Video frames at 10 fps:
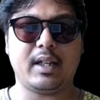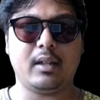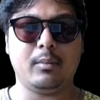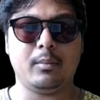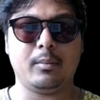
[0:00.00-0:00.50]
we
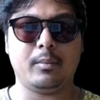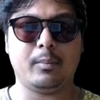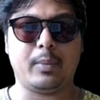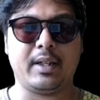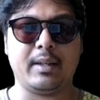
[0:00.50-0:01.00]
can
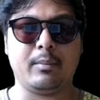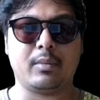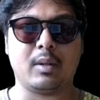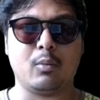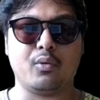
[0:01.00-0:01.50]
play
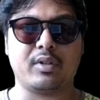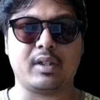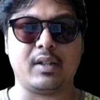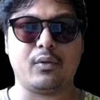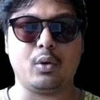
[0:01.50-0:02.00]
the move
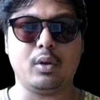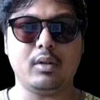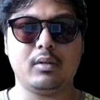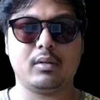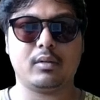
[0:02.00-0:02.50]

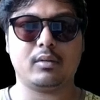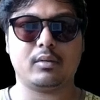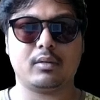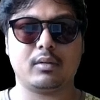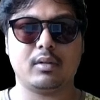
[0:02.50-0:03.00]
c4.
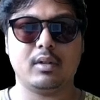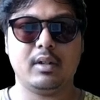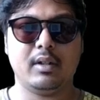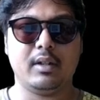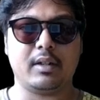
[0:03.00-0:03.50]

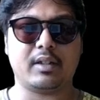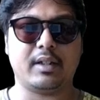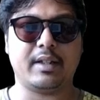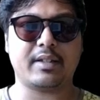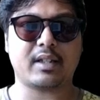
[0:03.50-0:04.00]
It's
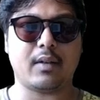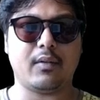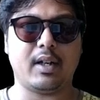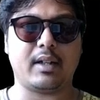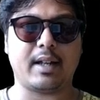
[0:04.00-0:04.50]
a
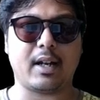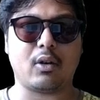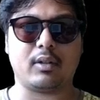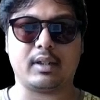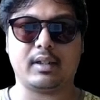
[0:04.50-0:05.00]
discovered attack
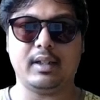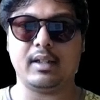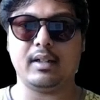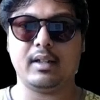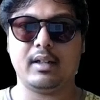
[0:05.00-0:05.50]
on the
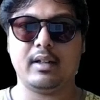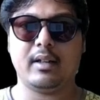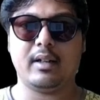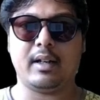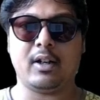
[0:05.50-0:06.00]
king,
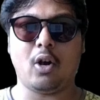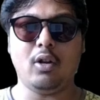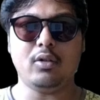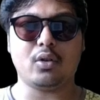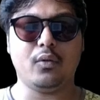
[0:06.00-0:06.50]
and
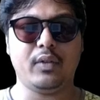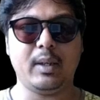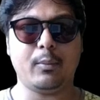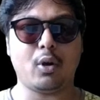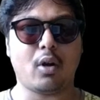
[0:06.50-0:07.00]
also
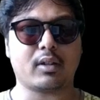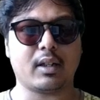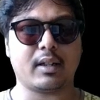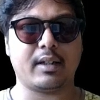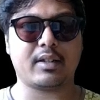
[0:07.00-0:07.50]
we broke
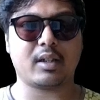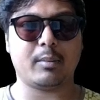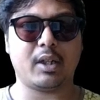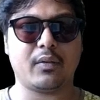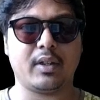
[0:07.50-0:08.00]
the
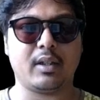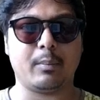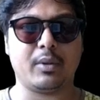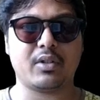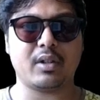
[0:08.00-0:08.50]
connection between
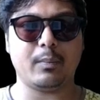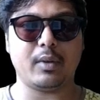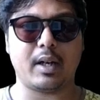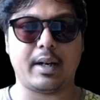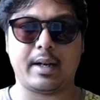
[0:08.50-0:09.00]
the
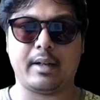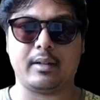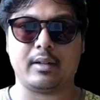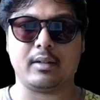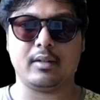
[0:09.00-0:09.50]
bishop
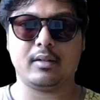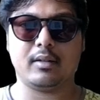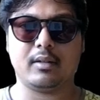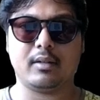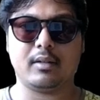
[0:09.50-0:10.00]
and the
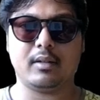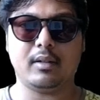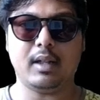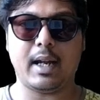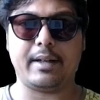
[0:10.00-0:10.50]

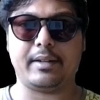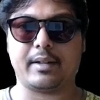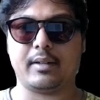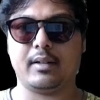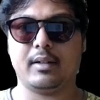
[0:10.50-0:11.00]
knight.